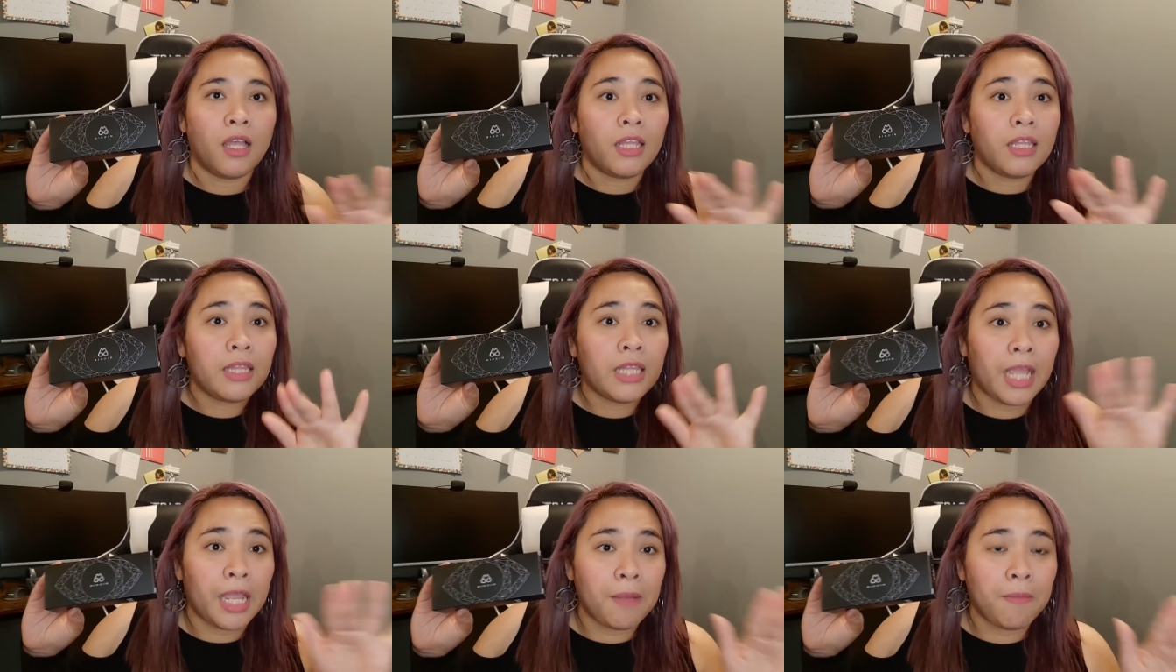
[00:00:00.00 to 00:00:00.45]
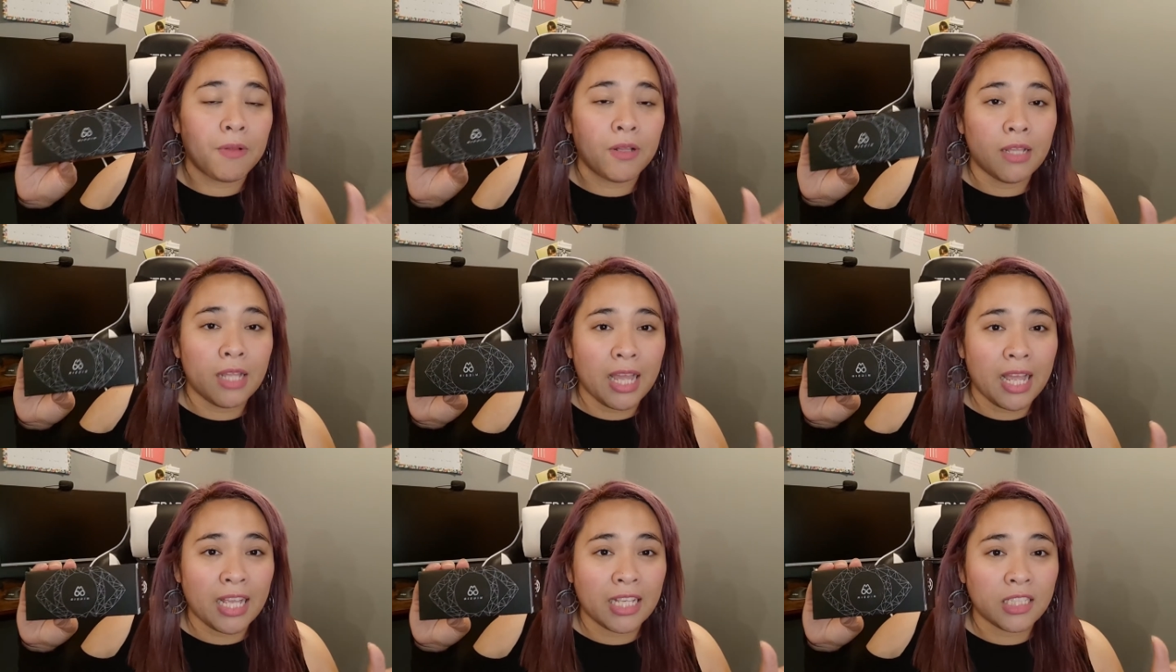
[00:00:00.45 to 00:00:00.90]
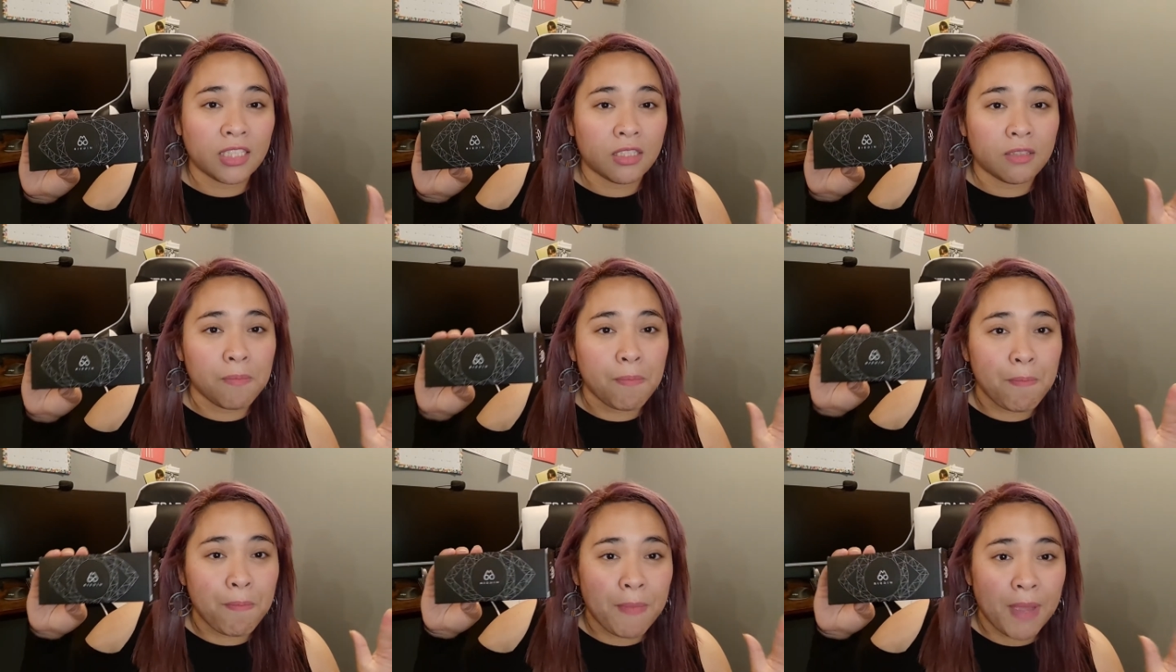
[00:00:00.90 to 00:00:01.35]
label
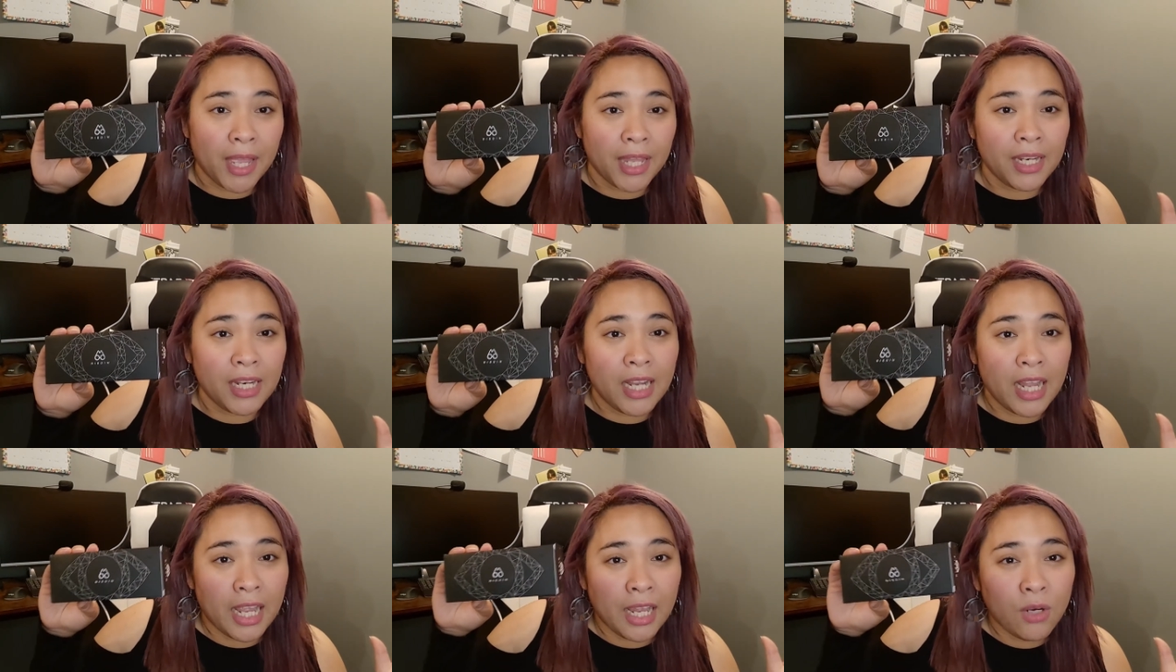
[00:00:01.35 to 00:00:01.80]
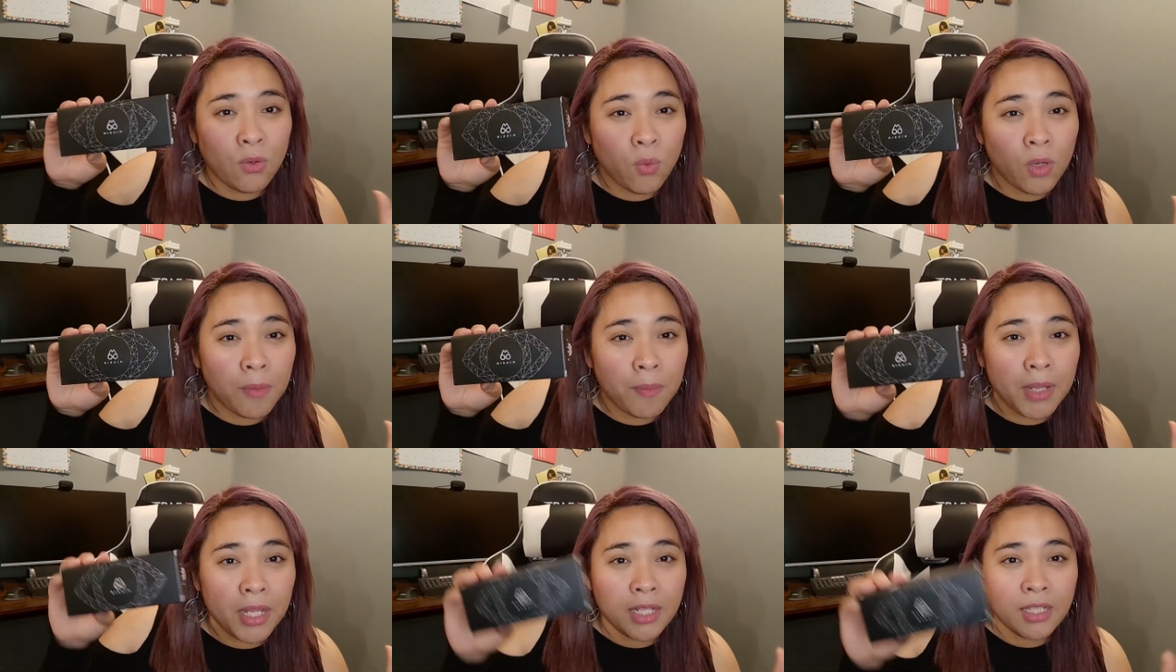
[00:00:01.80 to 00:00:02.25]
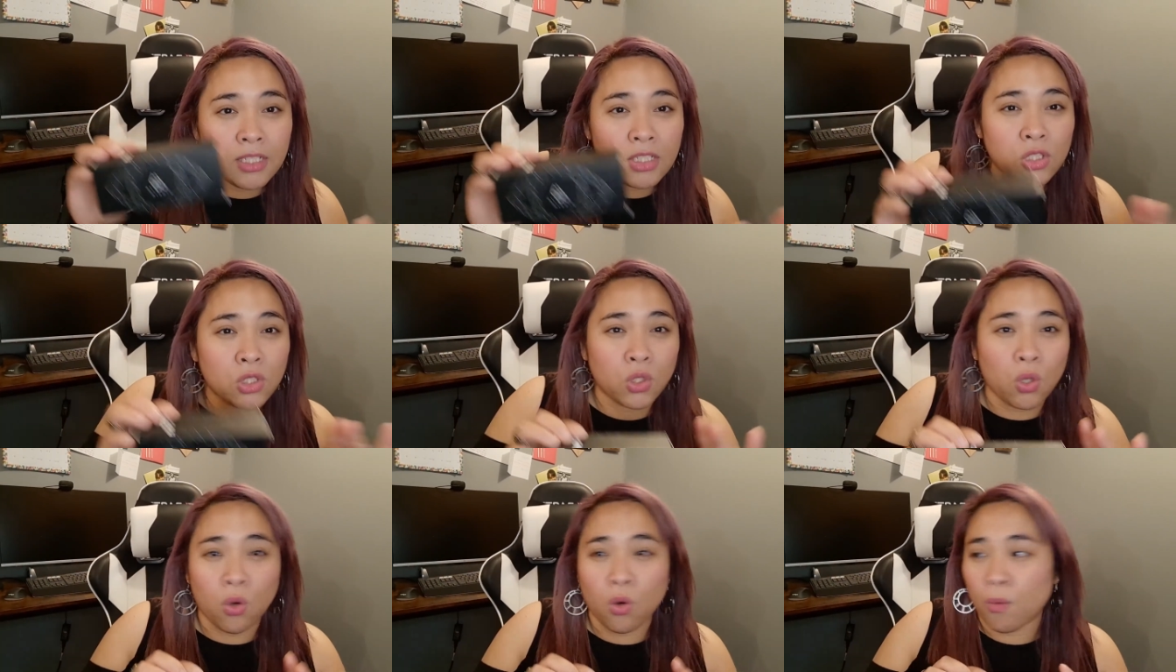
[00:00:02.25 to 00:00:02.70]
as men and women
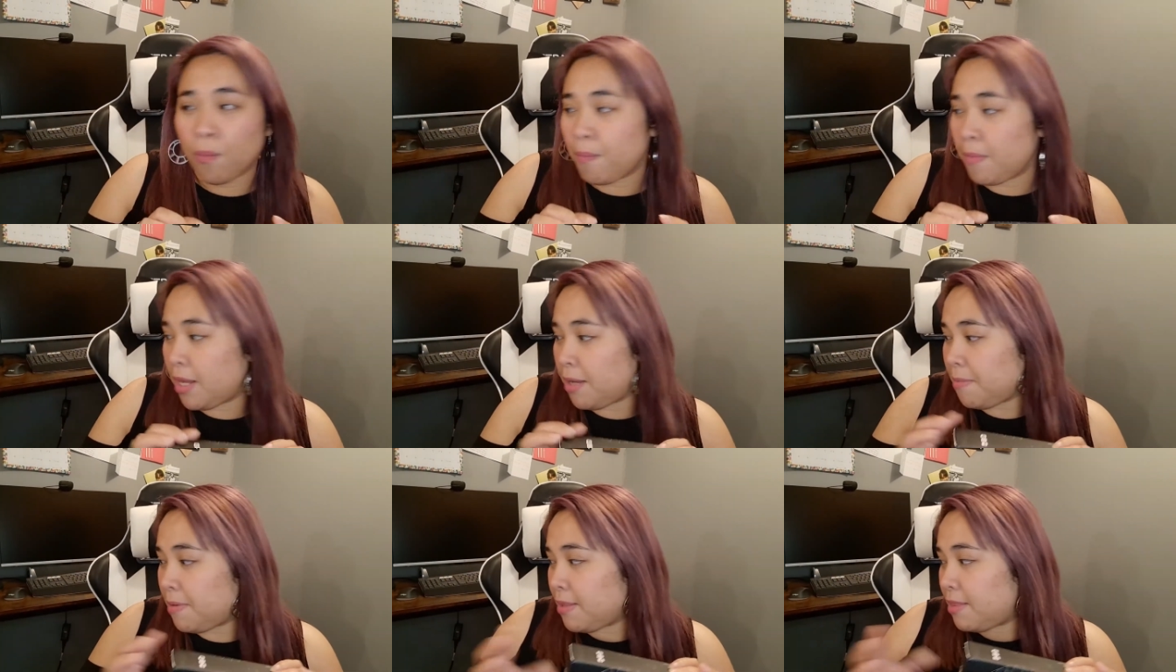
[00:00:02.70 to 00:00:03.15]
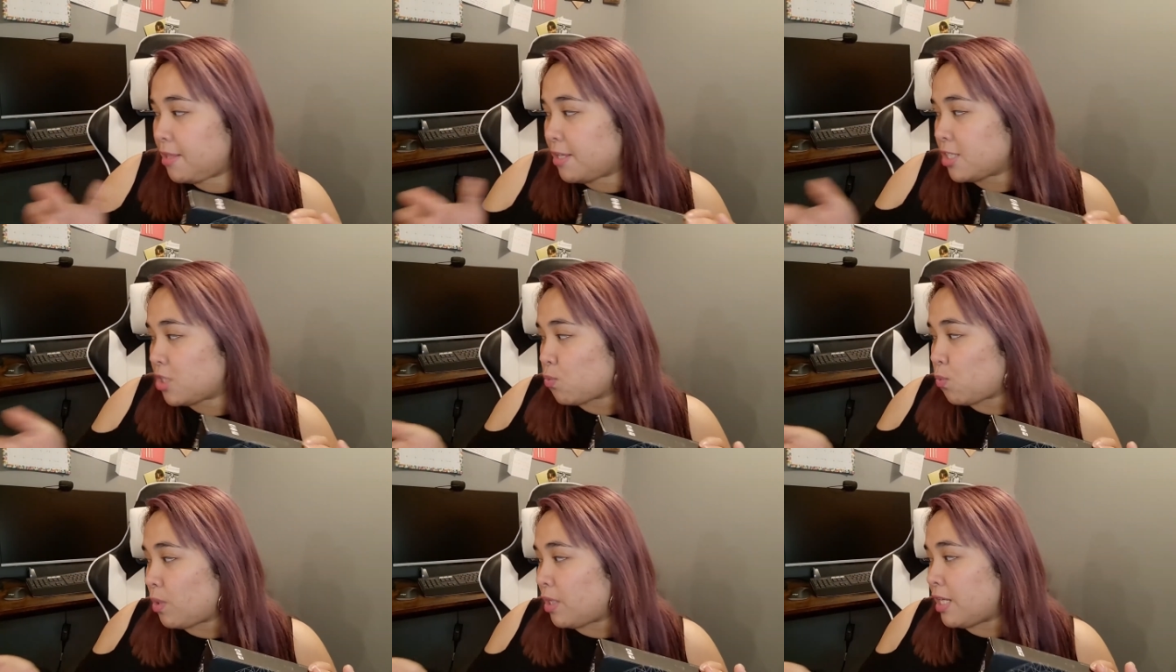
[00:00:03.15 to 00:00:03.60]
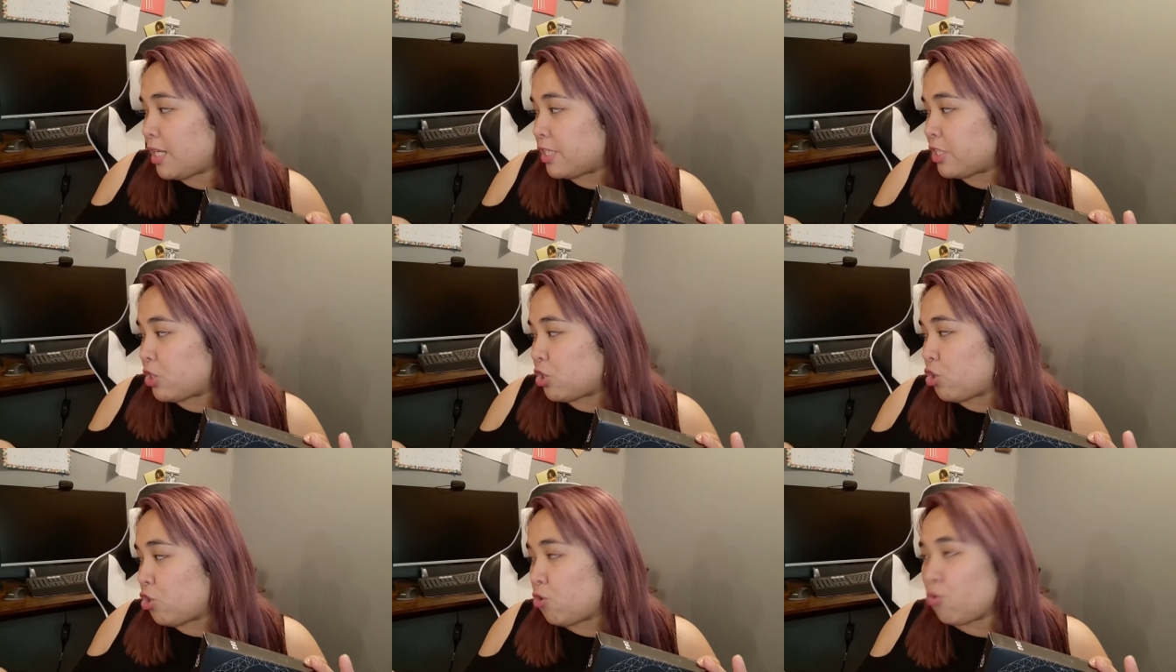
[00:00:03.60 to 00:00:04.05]
so maybe this one
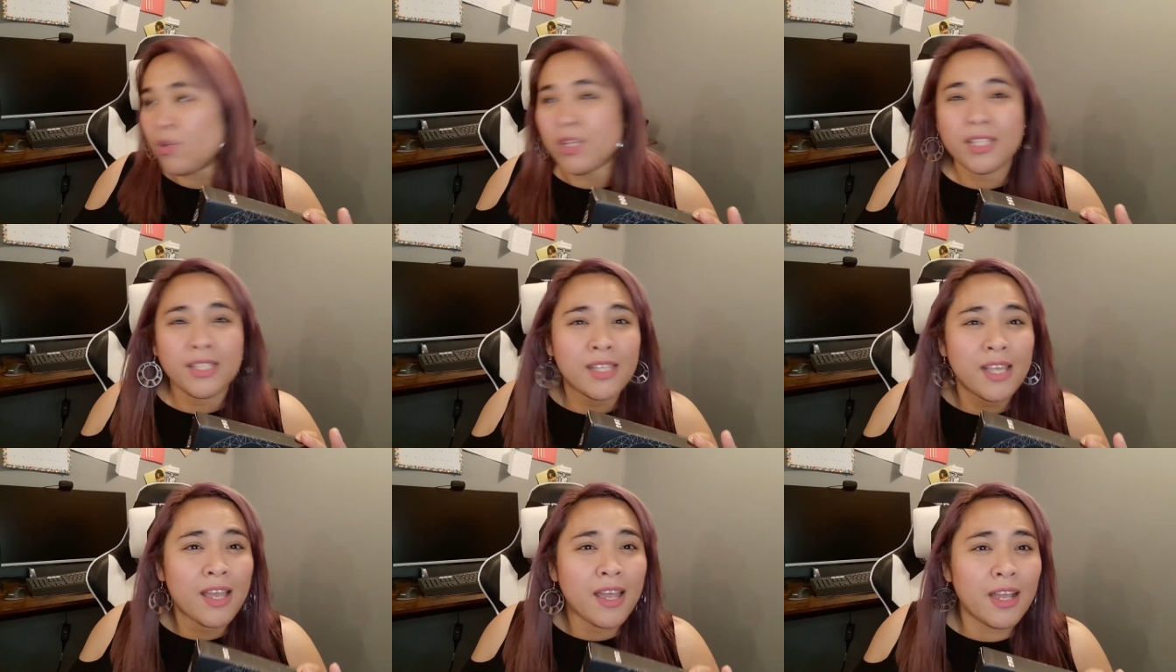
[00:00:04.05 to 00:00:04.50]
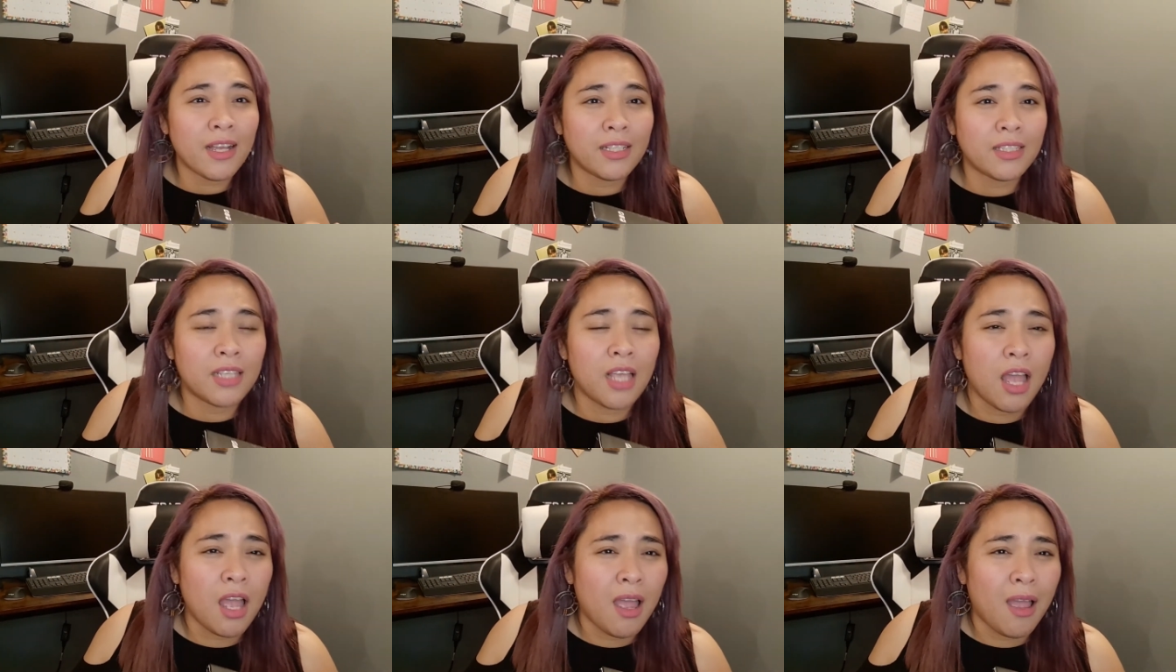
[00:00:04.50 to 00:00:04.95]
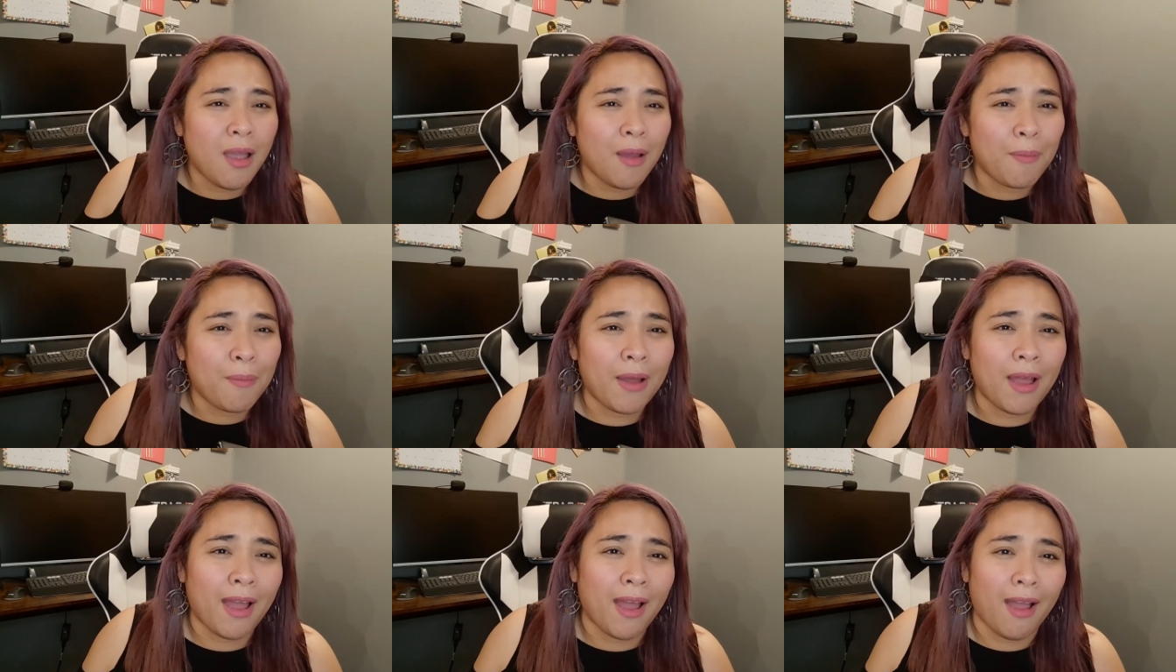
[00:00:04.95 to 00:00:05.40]
is unisex
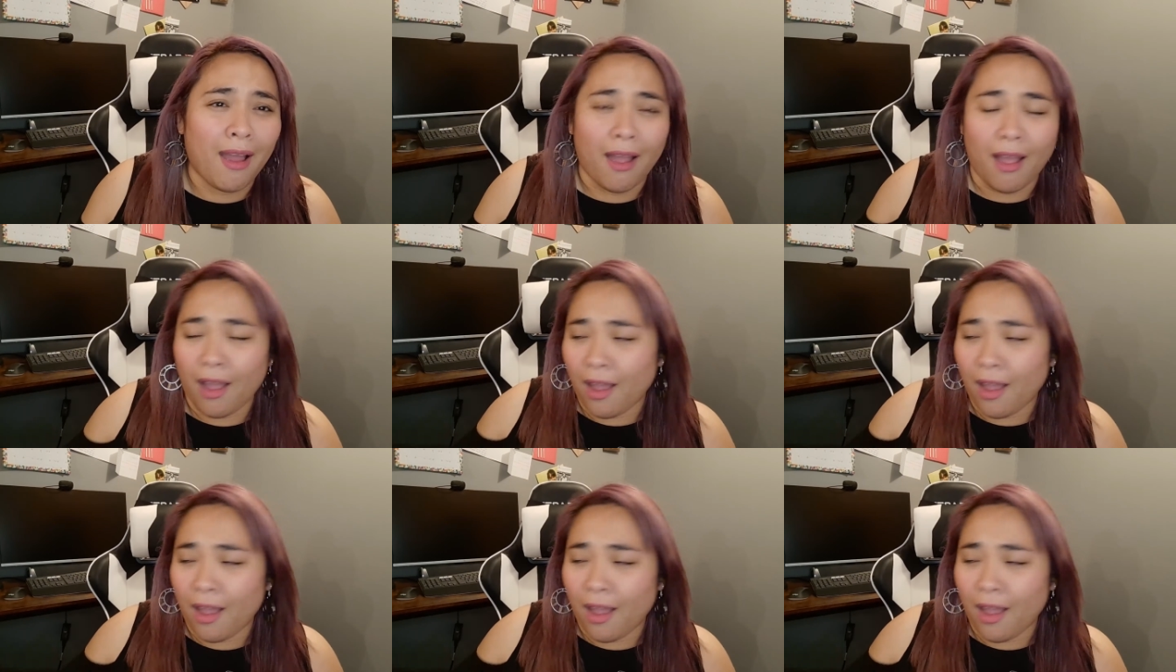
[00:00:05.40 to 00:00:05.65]
but